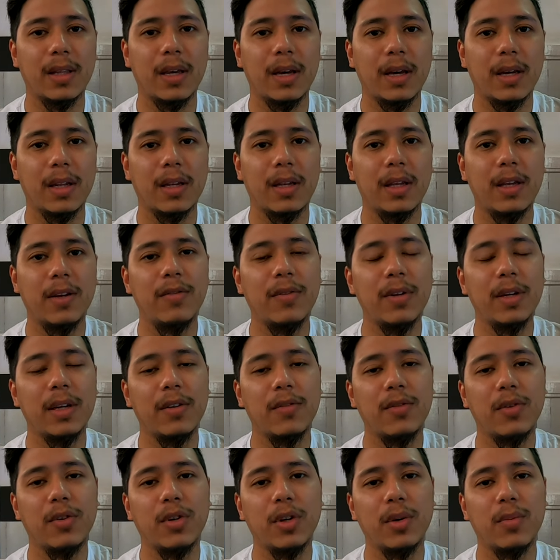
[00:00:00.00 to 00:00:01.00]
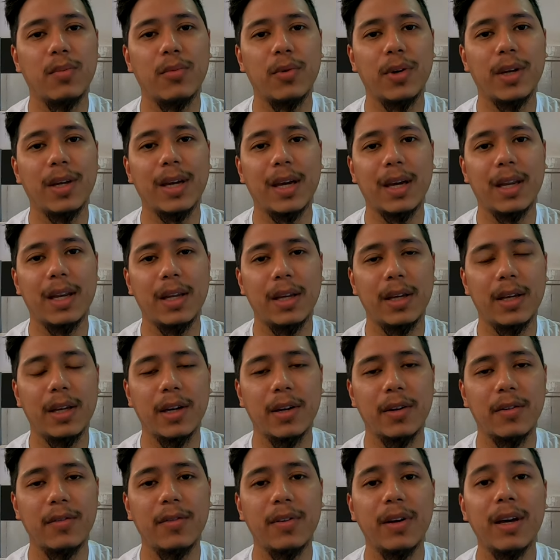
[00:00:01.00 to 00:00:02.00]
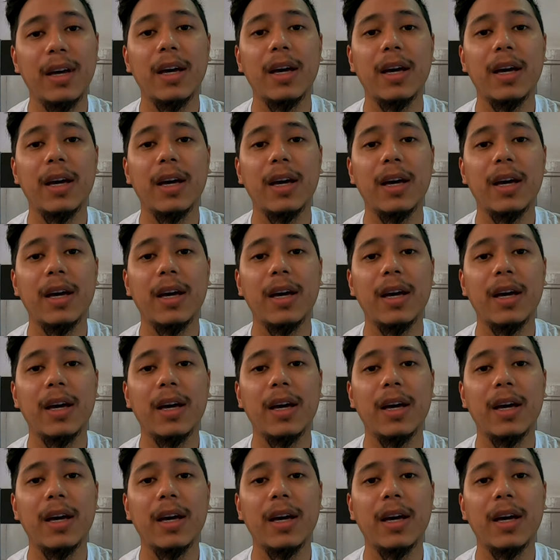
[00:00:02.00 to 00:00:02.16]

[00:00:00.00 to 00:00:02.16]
that even if you don't bring any gift,